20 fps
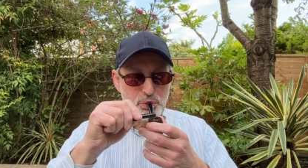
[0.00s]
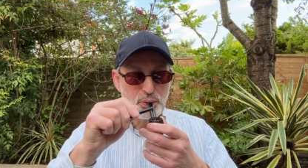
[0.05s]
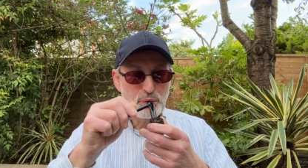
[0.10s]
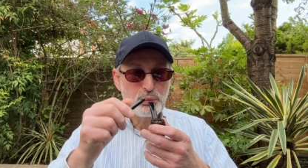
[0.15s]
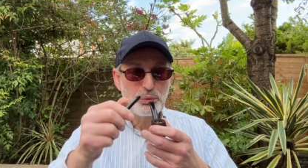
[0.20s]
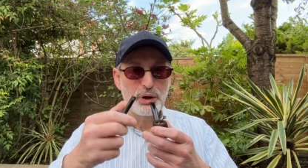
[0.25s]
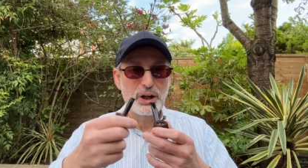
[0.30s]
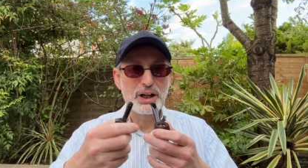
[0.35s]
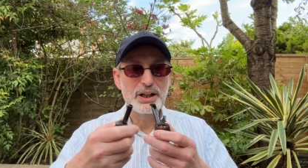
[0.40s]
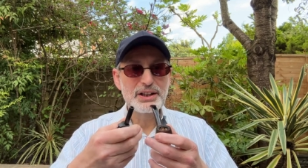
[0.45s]

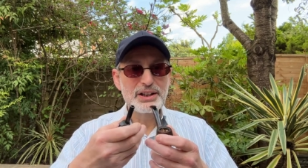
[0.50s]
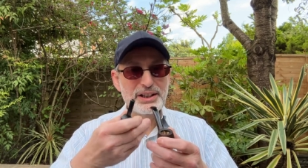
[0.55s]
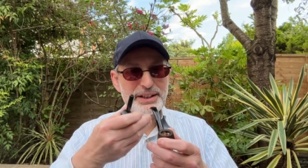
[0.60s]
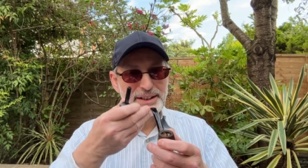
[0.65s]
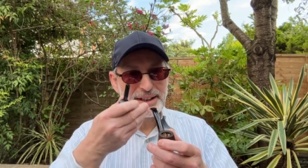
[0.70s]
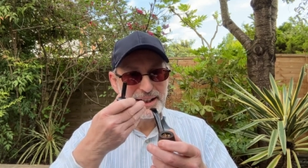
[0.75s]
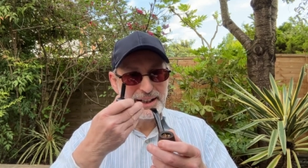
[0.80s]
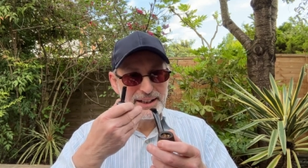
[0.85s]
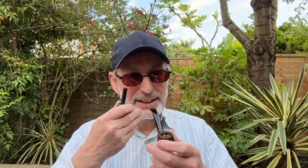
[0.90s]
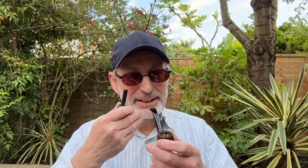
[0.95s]
while you're
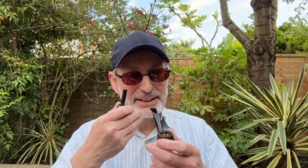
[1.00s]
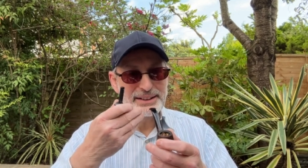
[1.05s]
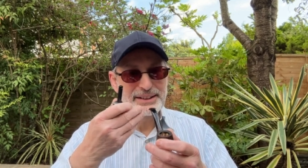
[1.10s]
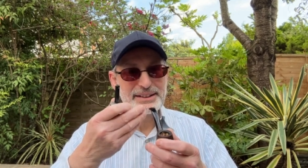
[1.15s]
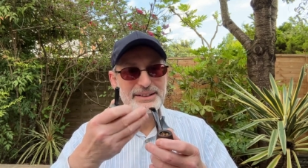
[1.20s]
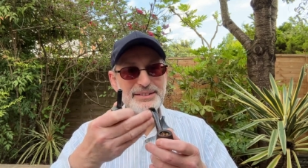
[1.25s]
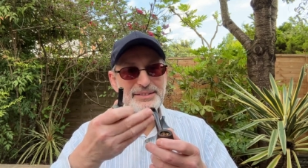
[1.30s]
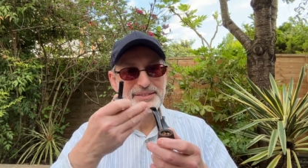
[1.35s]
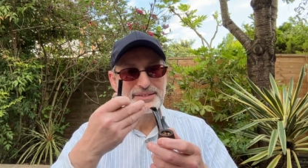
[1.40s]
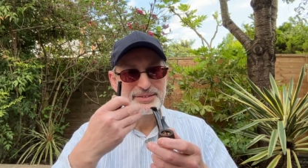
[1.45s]
inhaling,
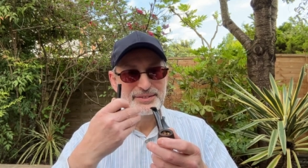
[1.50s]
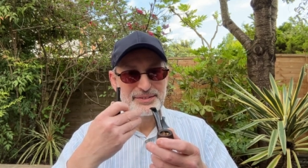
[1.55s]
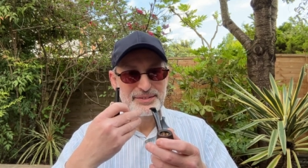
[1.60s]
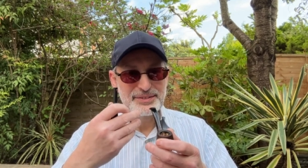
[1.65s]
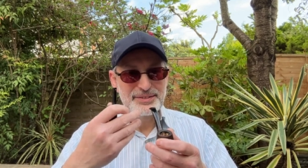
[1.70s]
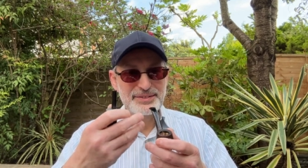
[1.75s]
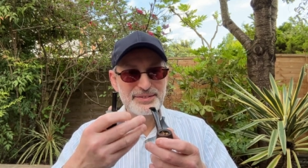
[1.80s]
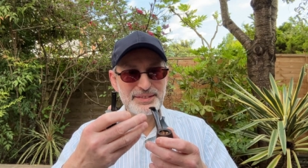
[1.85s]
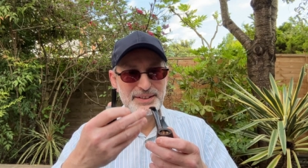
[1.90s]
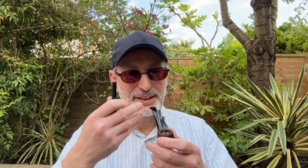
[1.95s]

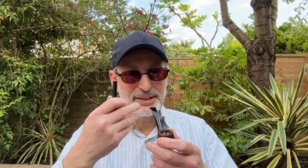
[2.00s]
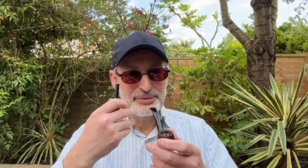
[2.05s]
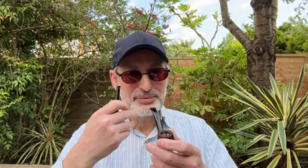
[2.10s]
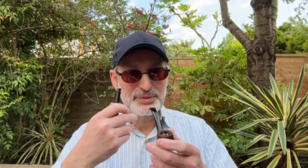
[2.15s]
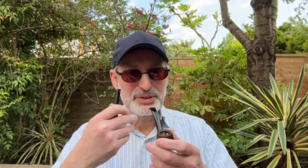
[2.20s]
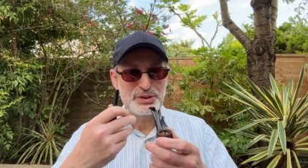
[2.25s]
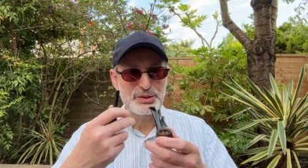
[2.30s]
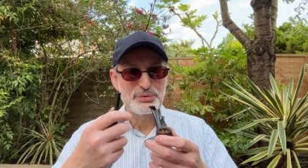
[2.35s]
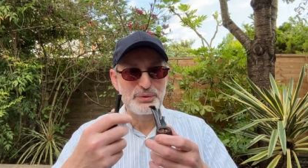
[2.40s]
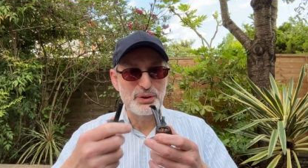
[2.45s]
yep,
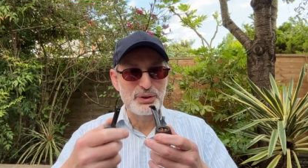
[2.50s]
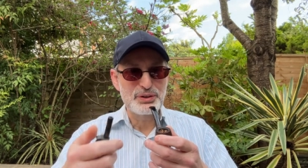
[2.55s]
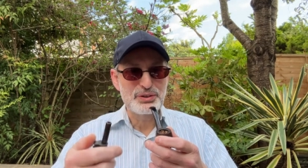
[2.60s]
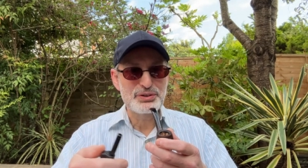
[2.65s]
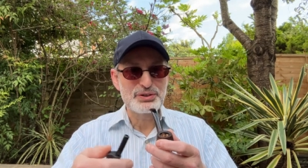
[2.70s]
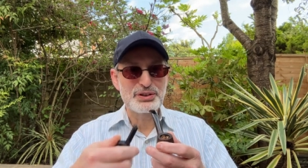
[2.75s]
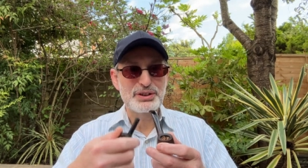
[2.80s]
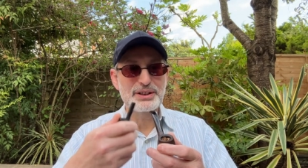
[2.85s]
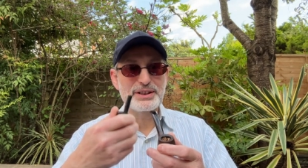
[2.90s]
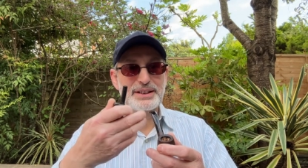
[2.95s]
the smoke.
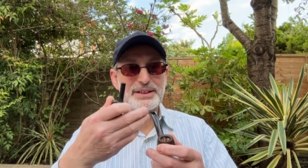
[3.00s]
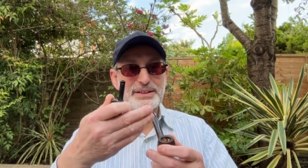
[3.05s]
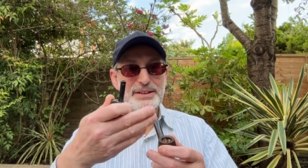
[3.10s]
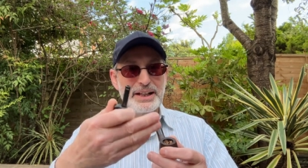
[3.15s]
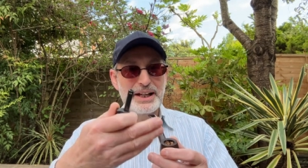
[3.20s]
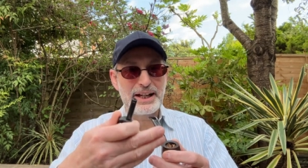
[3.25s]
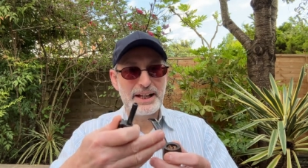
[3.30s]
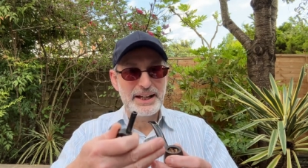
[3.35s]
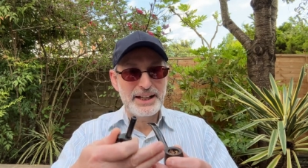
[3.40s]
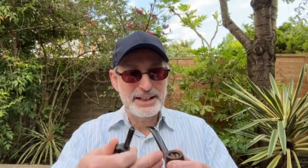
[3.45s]
So
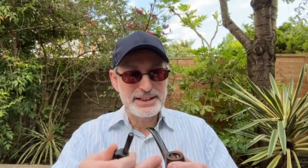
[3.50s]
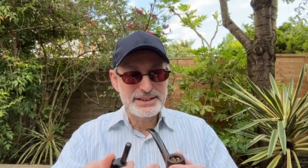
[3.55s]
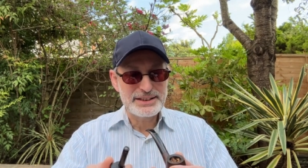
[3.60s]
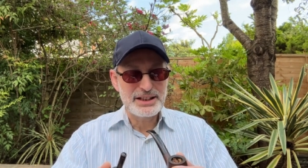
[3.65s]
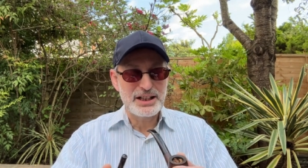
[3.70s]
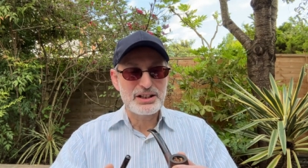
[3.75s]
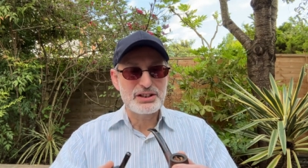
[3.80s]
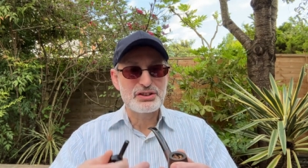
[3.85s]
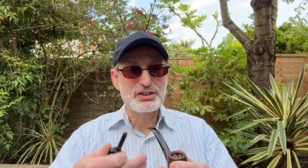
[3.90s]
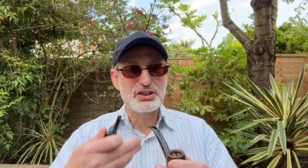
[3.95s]
the air
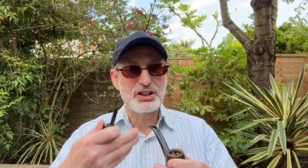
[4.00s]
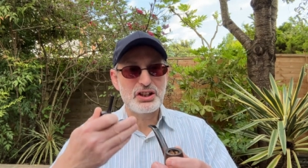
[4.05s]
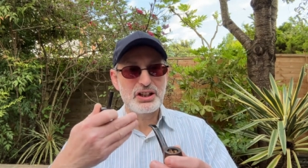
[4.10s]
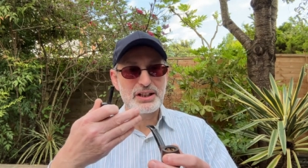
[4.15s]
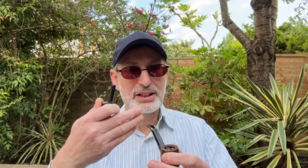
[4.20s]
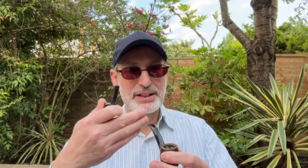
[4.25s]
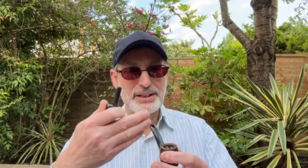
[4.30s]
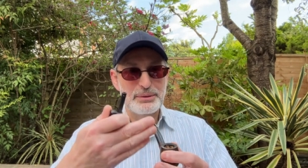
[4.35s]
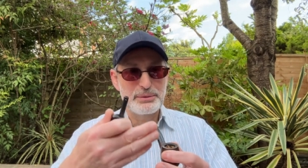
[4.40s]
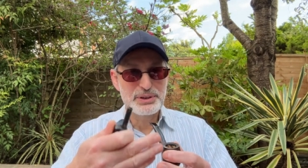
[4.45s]
starts
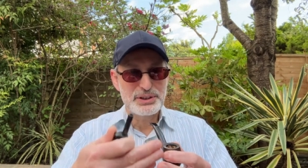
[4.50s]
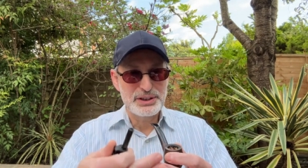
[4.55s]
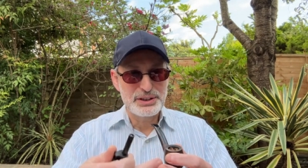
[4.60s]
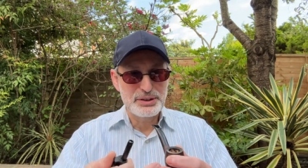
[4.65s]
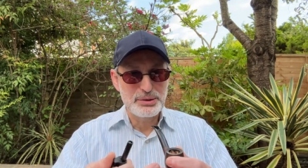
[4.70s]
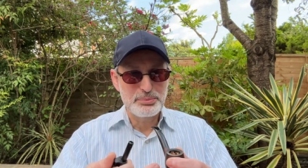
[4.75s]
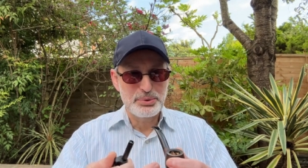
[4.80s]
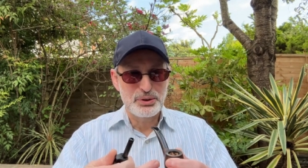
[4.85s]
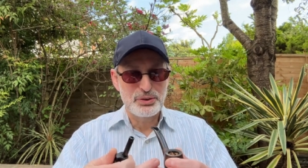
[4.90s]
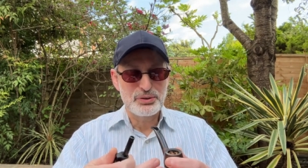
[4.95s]
circling within
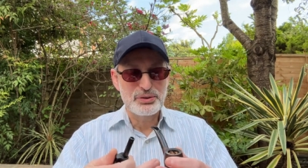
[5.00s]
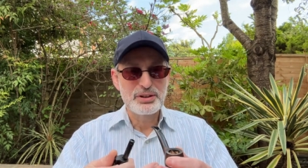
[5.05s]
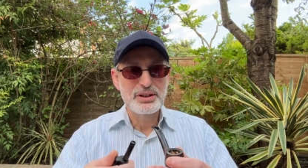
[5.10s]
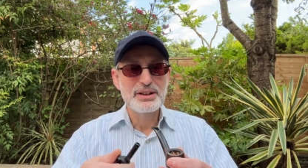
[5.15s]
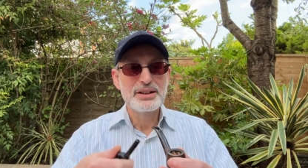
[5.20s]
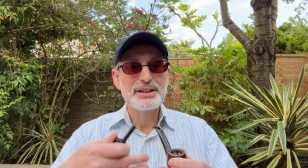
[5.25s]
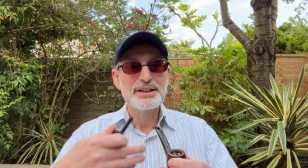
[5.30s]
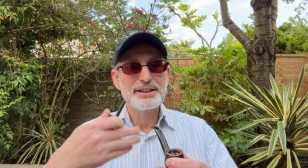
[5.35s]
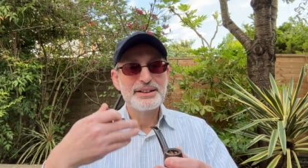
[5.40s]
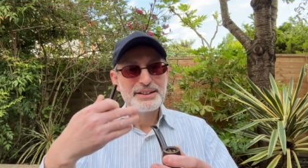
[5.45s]
the bowl
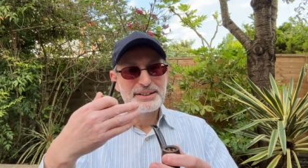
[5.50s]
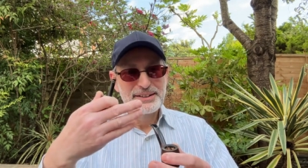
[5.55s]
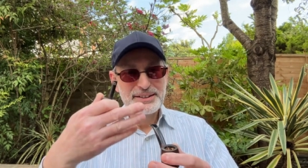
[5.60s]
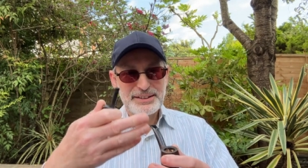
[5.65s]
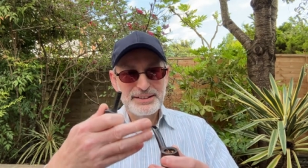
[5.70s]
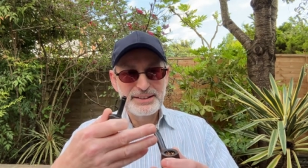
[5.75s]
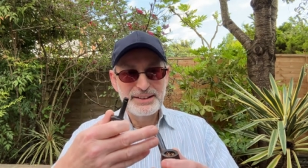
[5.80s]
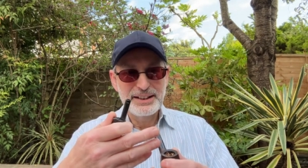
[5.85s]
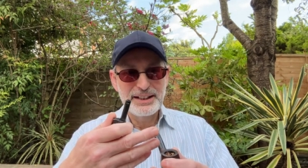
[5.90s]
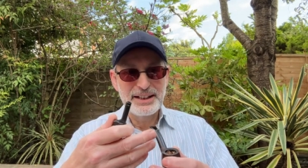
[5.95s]

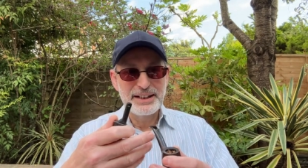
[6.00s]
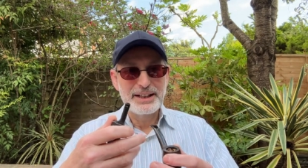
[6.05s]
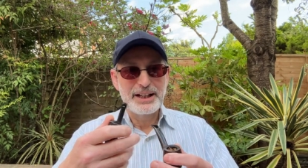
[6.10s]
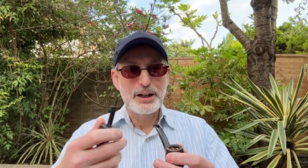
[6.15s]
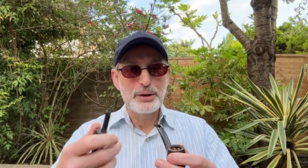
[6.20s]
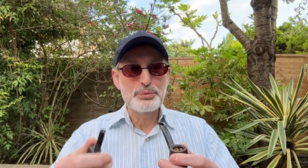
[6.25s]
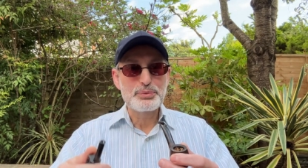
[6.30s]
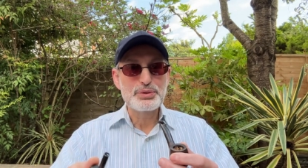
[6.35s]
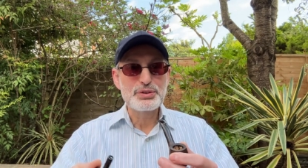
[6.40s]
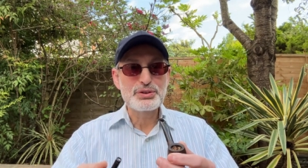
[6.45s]
and
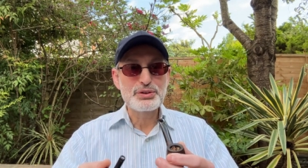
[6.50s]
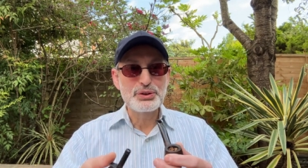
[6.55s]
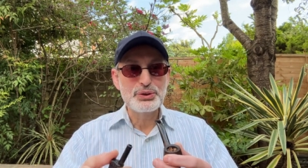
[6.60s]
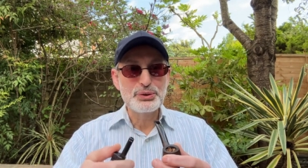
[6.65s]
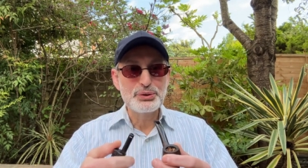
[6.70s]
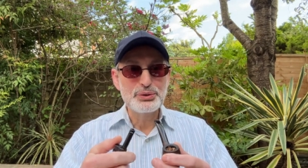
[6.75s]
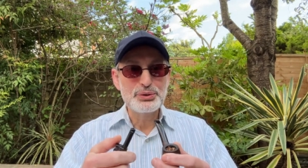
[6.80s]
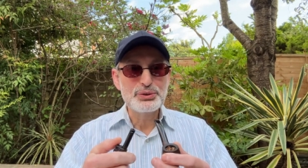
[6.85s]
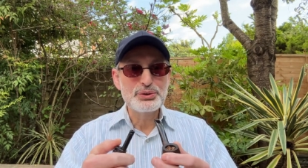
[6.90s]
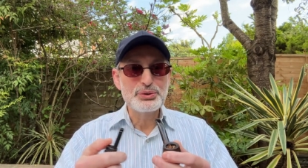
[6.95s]
helps
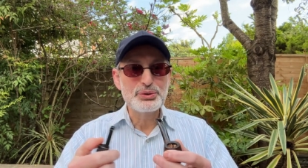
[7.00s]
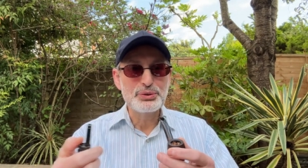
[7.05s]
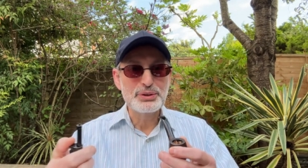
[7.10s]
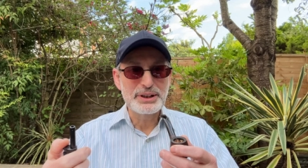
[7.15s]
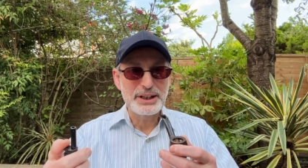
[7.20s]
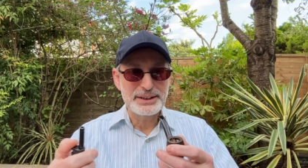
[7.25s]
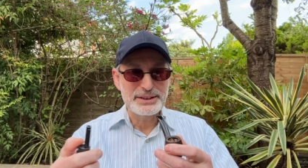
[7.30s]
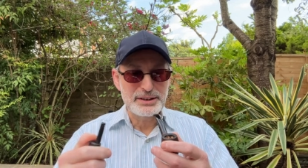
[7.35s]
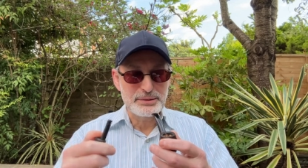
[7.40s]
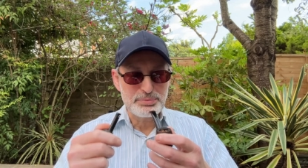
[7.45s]
you to
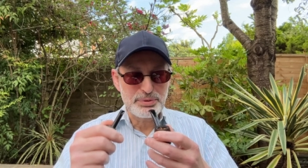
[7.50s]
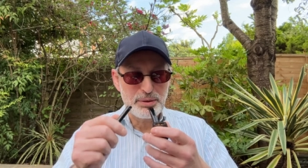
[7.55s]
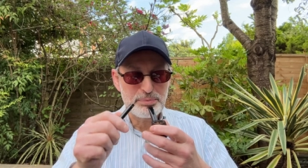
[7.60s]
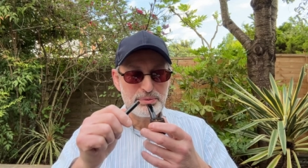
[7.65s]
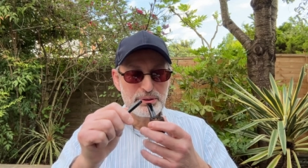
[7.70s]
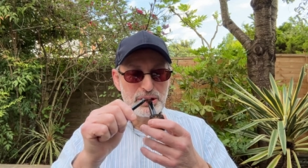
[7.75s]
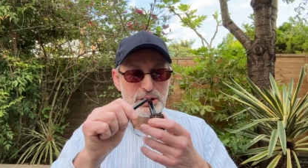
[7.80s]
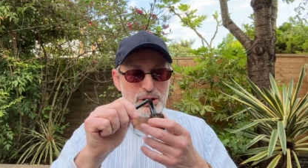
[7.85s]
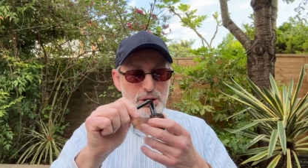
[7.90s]
light it properly.